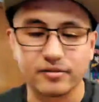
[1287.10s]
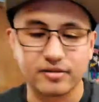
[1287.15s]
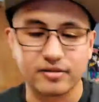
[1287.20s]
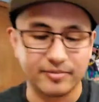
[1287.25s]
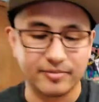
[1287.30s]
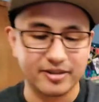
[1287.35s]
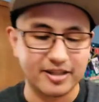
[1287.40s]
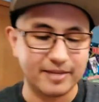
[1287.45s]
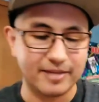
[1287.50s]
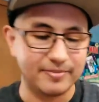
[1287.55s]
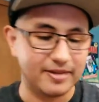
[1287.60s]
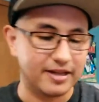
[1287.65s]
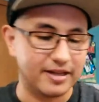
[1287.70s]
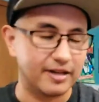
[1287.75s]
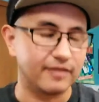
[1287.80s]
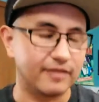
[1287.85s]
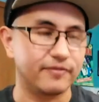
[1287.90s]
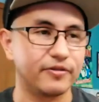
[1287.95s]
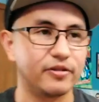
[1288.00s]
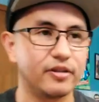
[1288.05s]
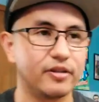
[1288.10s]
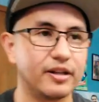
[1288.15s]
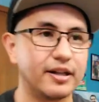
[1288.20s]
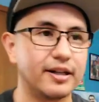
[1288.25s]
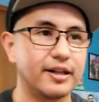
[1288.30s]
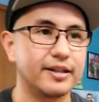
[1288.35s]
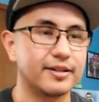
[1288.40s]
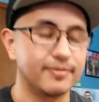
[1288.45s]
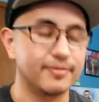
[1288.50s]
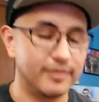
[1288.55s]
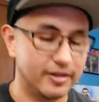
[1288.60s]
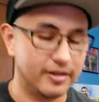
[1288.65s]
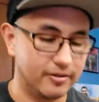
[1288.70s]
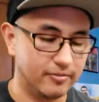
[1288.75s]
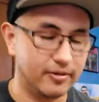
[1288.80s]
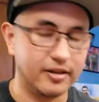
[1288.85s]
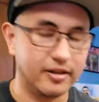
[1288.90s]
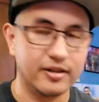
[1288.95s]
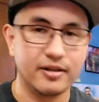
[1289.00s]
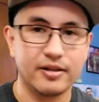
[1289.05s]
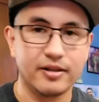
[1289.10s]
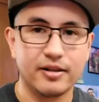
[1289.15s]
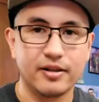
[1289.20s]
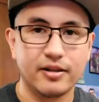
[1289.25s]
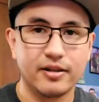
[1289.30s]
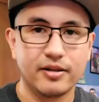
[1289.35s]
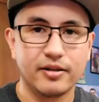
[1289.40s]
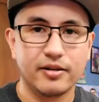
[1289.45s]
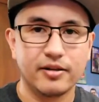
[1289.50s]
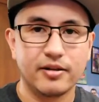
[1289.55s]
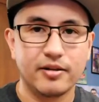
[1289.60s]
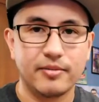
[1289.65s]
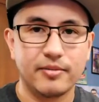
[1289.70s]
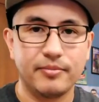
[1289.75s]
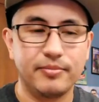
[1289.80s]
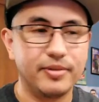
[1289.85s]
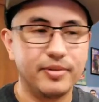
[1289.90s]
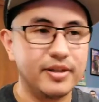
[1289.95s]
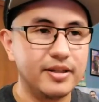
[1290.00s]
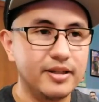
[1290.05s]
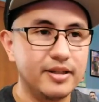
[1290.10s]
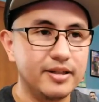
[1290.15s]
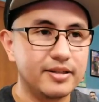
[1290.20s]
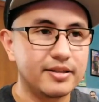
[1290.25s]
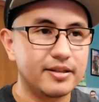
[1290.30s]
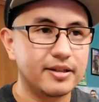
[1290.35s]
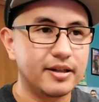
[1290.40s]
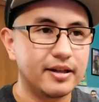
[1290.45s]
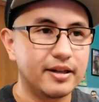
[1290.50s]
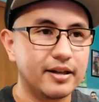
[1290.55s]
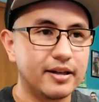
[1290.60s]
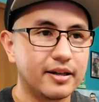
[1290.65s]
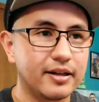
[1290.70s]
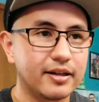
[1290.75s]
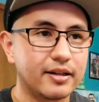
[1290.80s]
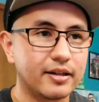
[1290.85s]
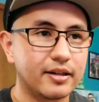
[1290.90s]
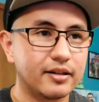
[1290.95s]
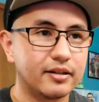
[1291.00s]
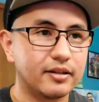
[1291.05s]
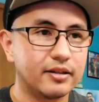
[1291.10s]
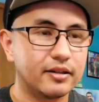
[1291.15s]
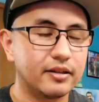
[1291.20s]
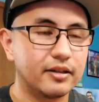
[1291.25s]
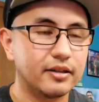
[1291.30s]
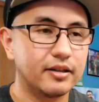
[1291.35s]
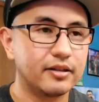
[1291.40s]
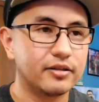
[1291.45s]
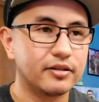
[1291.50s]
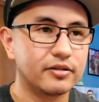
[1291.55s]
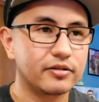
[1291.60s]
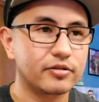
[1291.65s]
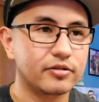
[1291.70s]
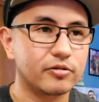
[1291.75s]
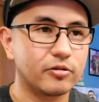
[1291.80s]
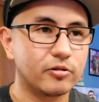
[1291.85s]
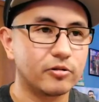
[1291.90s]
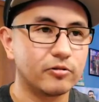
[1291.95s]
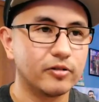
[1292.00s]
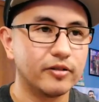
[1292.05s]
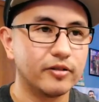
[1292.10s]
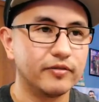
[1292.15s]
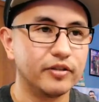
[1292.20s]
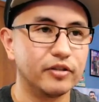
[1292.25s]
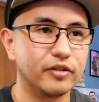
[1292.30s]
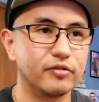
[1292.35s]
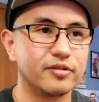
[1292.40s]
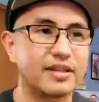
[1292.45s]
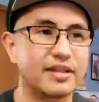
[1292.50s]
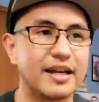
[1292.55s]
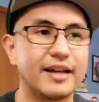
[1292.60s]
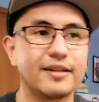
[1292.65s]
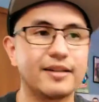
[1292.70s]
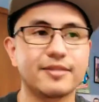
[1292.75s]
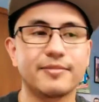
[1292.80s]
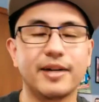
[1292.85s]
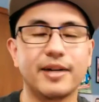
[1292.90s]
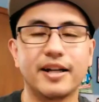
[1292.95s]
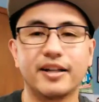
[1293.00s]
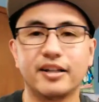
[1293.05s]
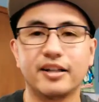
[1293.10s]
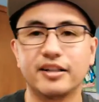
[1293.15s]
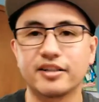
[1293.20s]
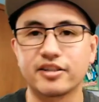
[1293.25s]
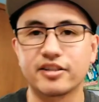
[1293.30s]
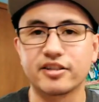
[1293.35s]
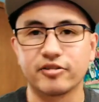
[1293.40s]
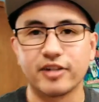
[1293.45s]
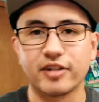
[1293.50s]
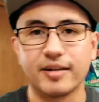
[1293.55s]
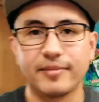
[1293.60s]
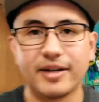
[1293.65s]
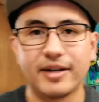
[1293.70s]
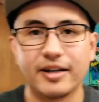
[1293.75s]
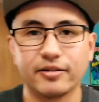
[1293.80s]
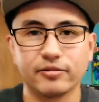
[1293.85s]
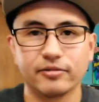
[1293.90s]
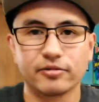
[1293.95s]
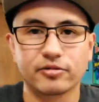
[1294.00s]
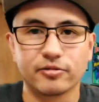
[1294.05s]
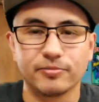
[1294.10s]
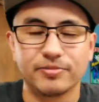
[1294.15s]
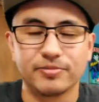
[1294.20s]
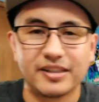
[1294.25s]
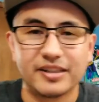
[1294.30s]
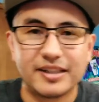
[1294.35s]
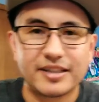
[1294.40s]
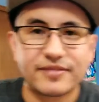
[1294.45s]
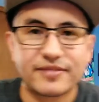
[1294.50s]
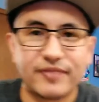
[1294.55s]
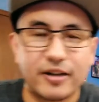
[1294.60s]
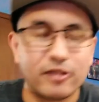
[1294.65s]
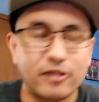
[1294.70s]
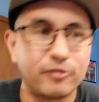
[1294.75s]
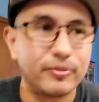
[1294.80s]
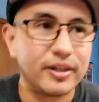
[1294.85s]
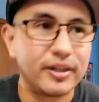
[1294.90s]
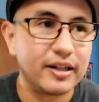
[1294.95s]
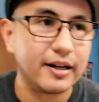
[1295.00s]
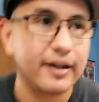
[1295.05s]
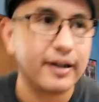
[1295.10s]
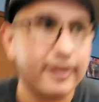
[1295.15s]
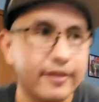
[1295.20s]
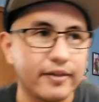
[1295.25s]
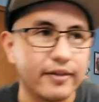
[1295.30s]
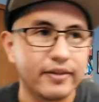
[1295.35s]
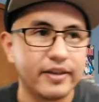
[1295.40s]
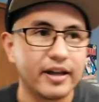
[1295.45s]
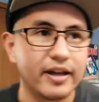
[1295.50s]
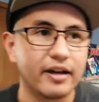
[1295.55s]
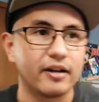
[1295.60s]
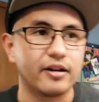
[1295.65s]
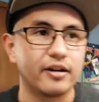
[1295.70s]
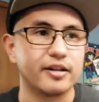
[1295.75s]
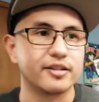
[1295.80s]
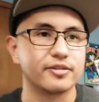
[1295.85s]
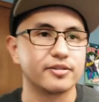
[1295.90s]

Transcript: Let me type that out for you guys, by the way. BTech underscore reviews. That is my Instagram handle. So please follow me on there as